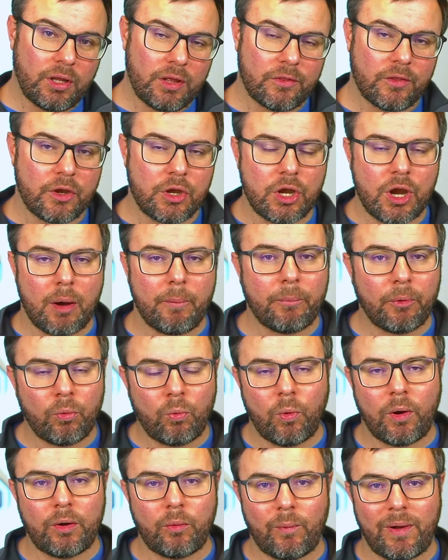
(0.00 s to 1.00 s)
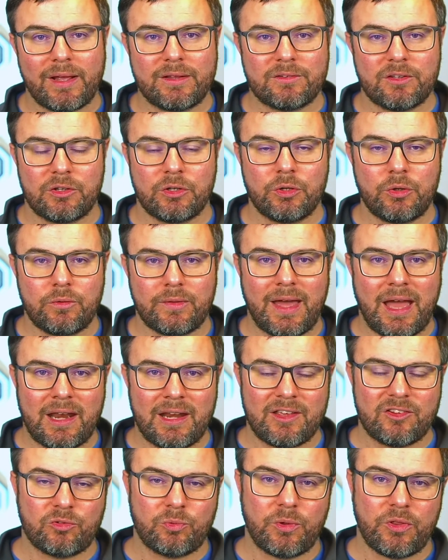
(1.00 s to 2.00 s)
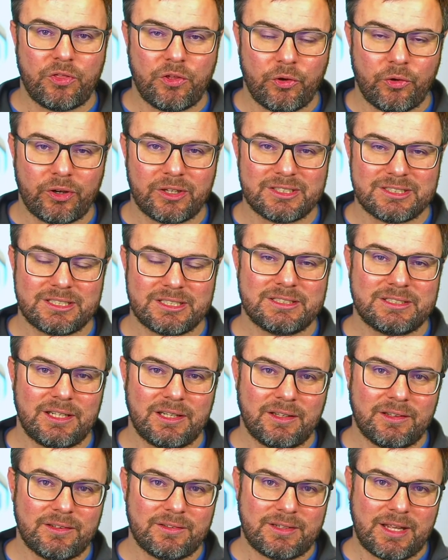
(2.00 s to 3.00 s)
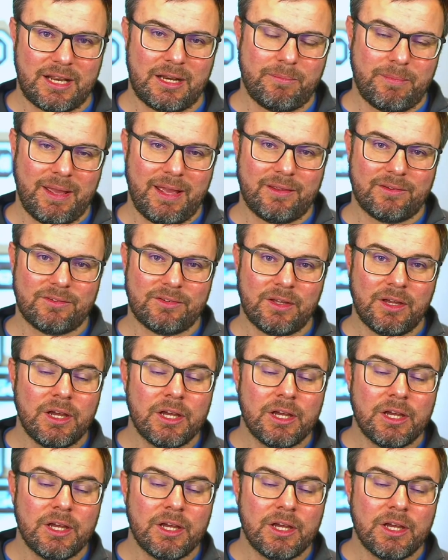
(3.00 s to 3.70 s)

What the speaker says: The #1 way to do that is with your existing database.